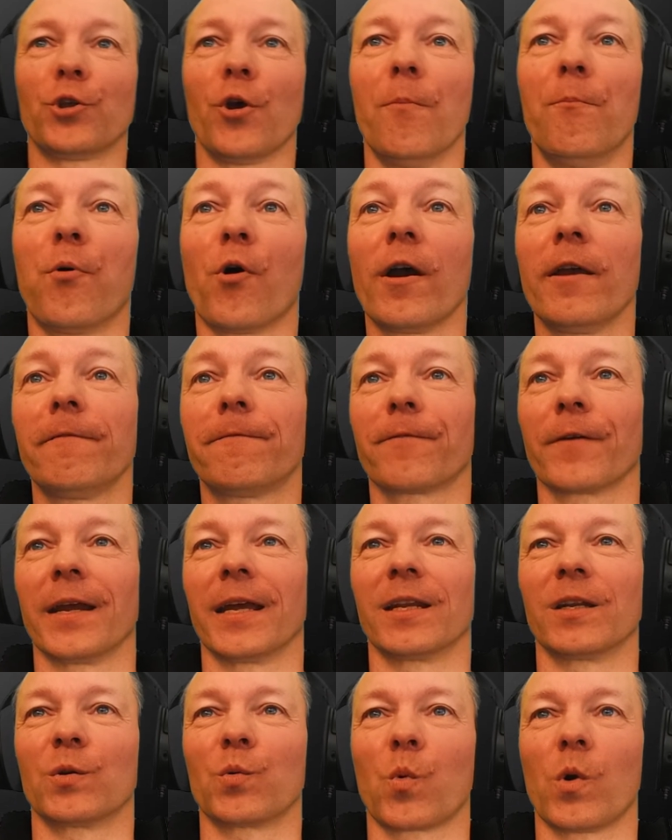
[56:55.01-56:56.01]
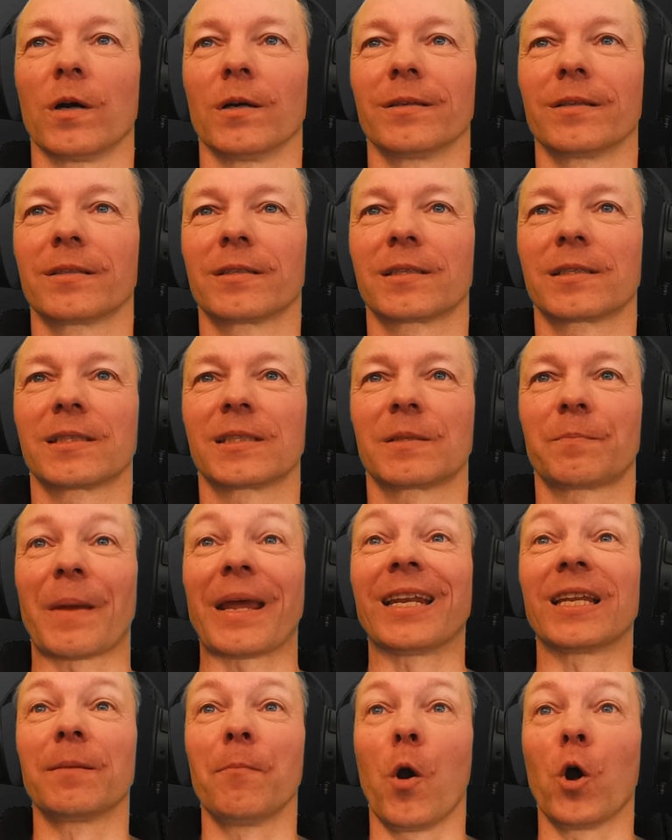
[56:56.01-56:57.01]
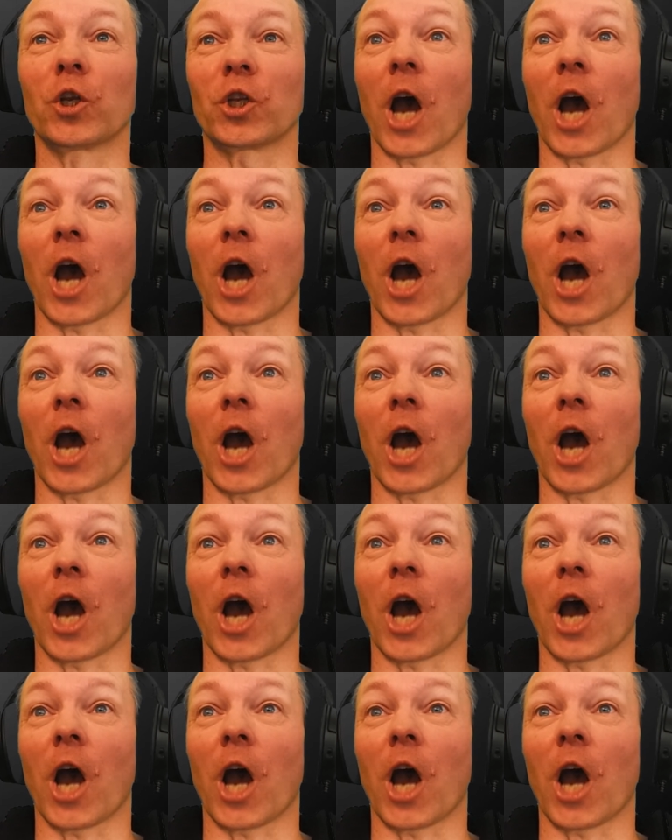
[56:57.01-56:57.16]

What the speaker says: her boyfriend was spending more